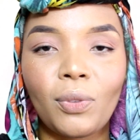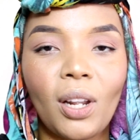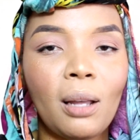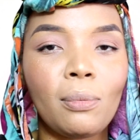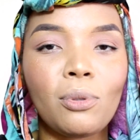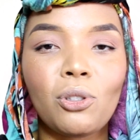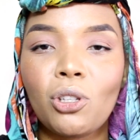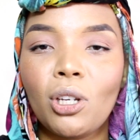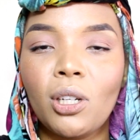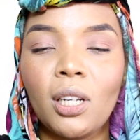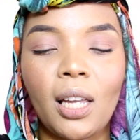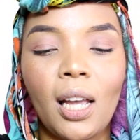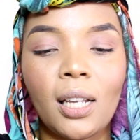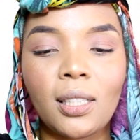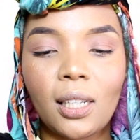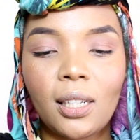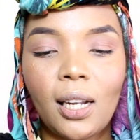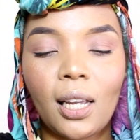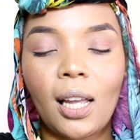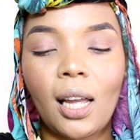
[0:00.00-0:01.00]
I'm sorry
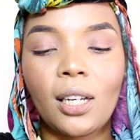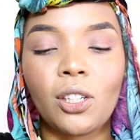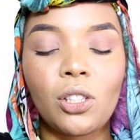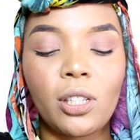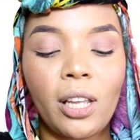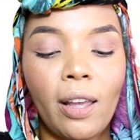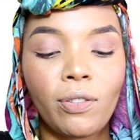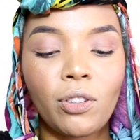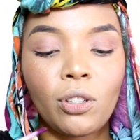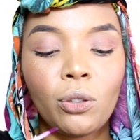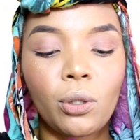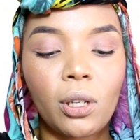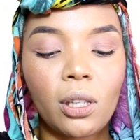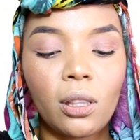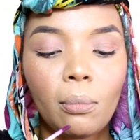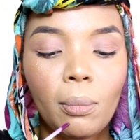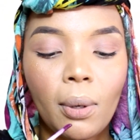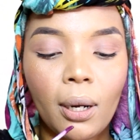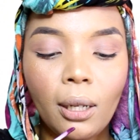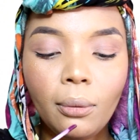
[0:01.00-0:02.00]
guys, I just have to look
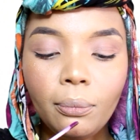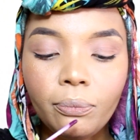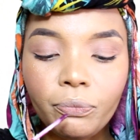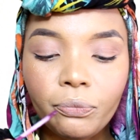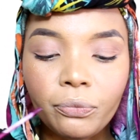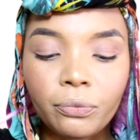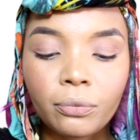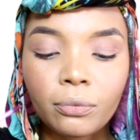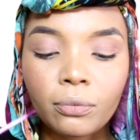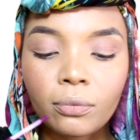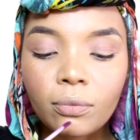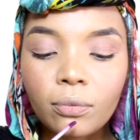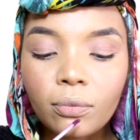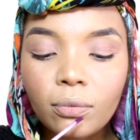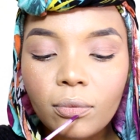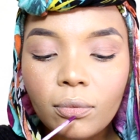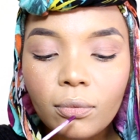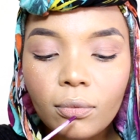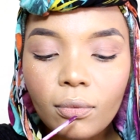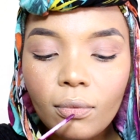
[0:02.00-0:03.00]
in the mirror.
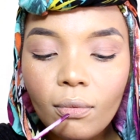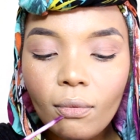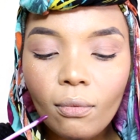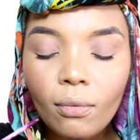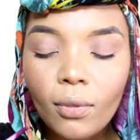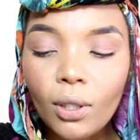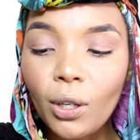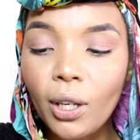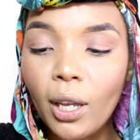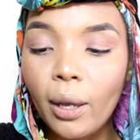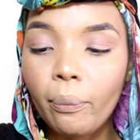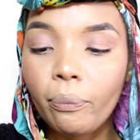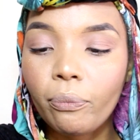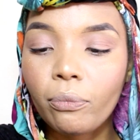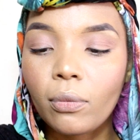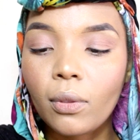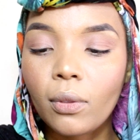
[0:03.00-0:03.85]
Okay.